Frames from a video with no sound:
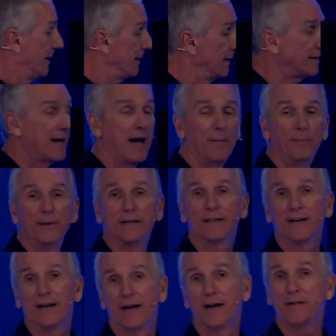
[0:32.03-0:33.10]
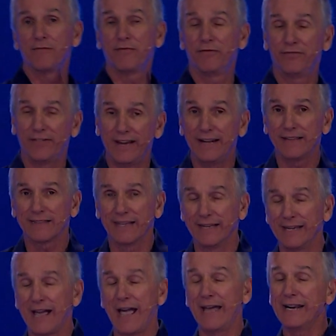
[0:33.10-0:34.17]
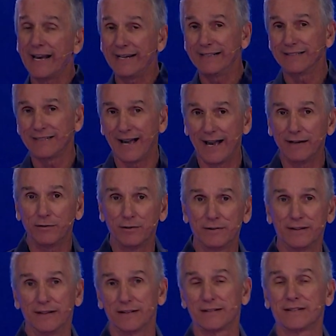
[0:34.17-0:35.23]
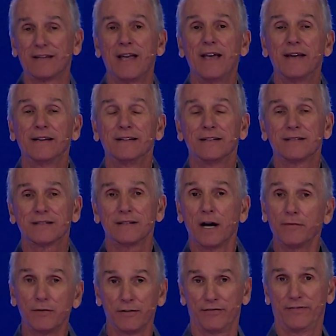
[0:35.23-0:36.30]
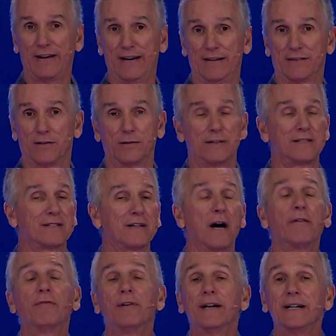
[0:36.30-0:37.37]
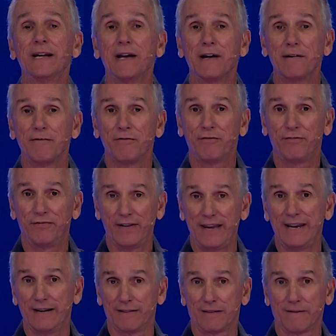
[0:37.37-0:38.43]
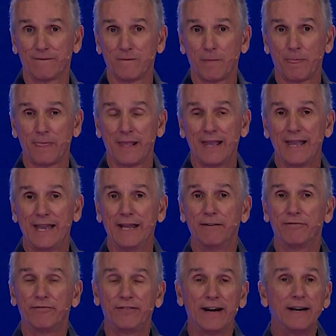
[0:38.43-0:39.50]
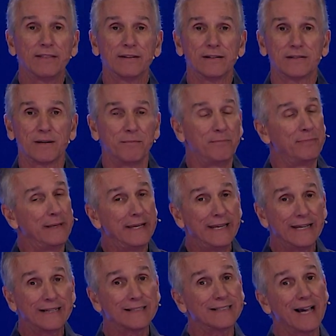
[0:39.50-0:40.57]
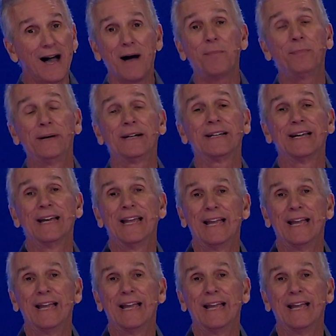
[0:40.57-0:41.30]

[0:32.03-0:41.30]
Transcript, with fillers: the topic of faith, and I entitled this "Discover Faith" or "Discovering Faith." And faith is a big topic.